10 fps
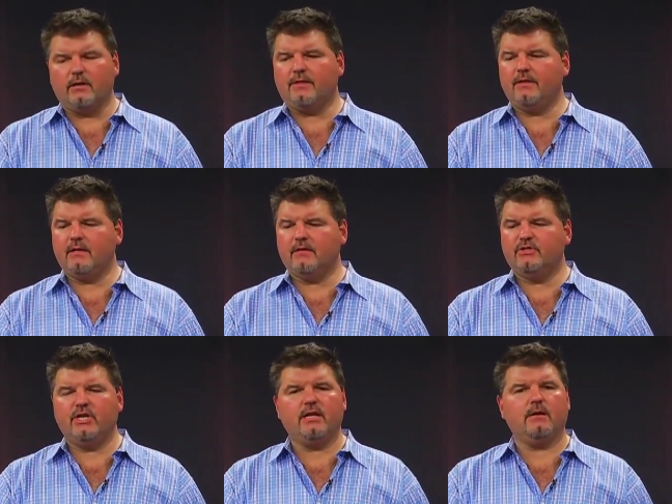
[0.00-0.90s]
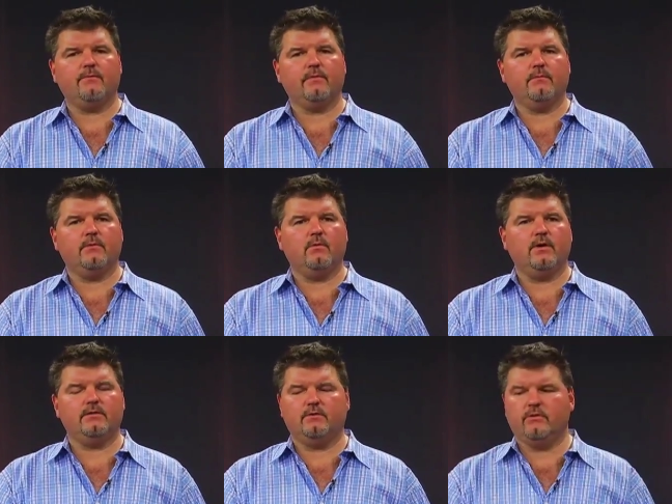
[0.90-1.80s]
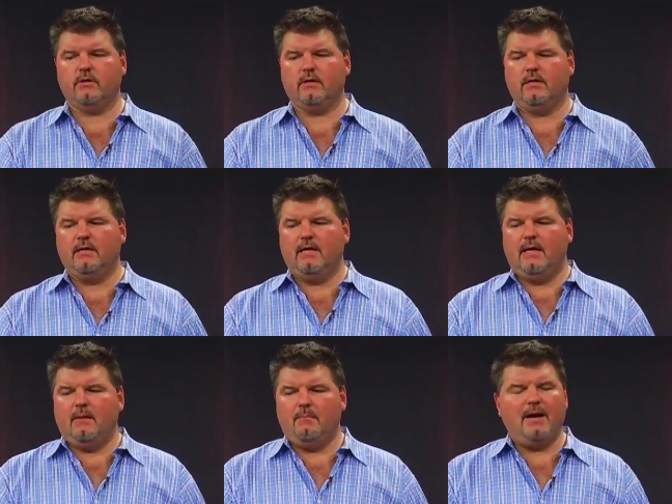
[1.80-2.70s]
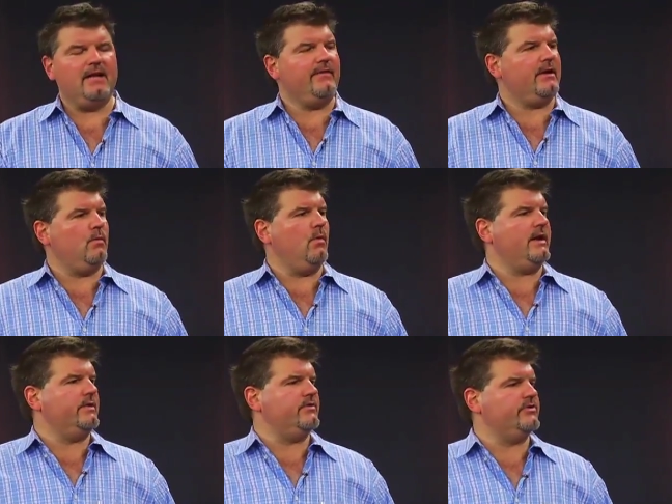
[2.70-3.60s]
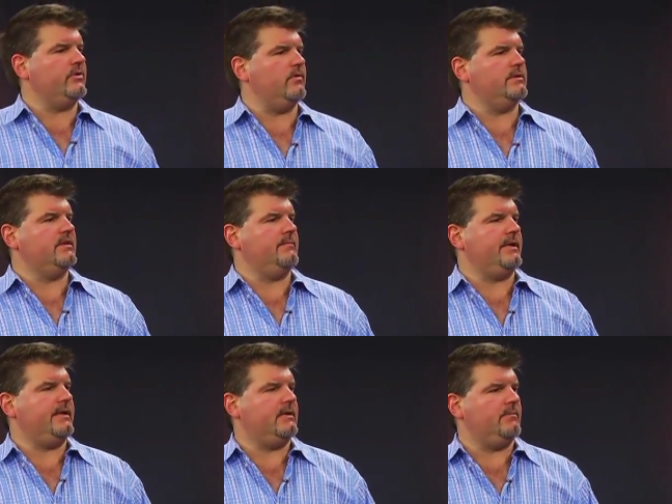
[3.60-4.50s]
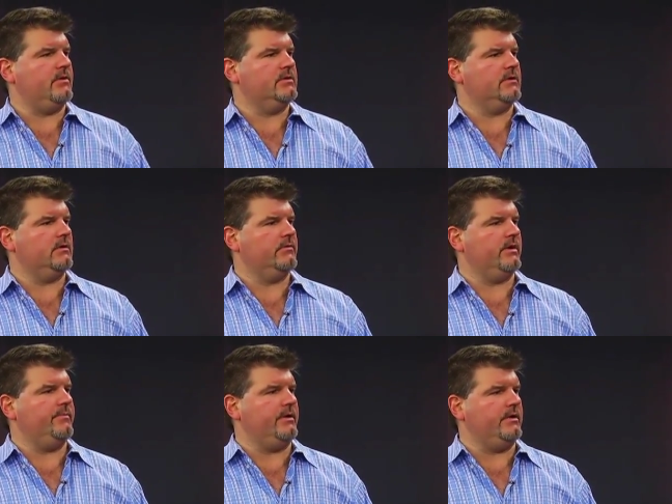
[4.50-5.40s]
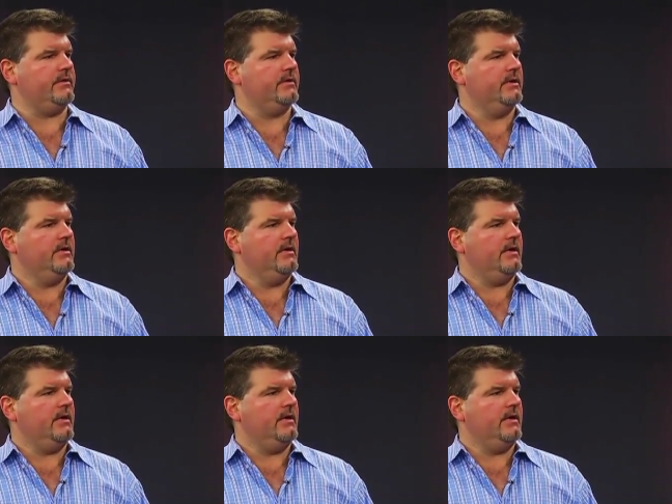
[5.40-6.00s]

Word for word: I think uh, Jacob from uh, Wise Old Dog might have had a white on the show one time that had a Marsanne grape in it. Okay.